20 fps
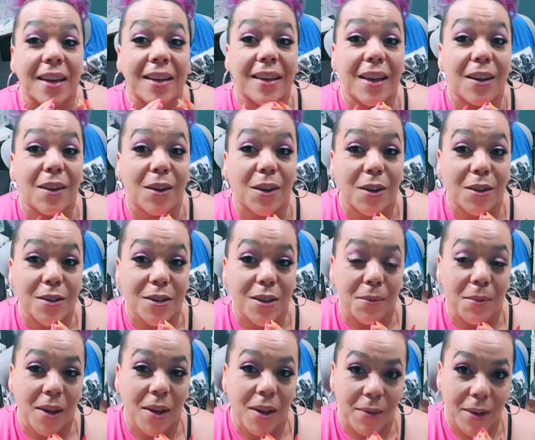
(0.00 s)
nail art stuff
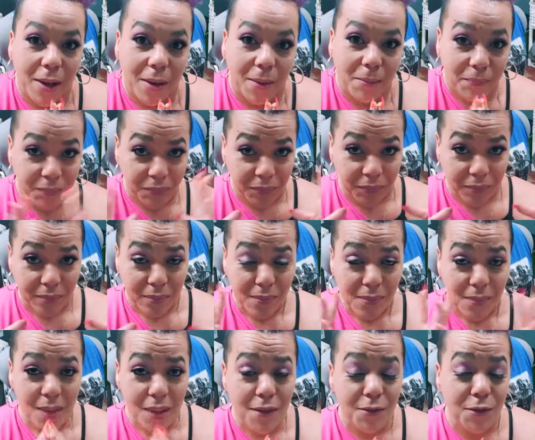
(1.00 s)
coming up.
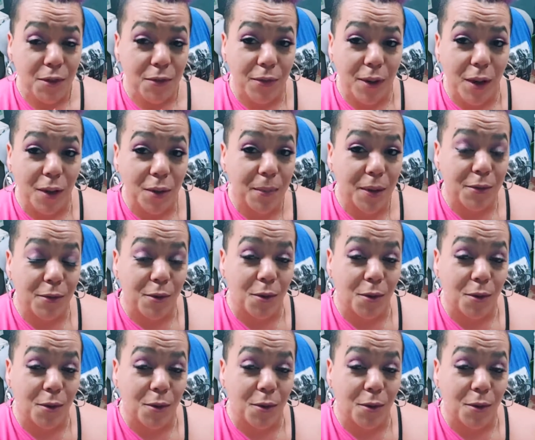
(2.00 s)
If you followed me for a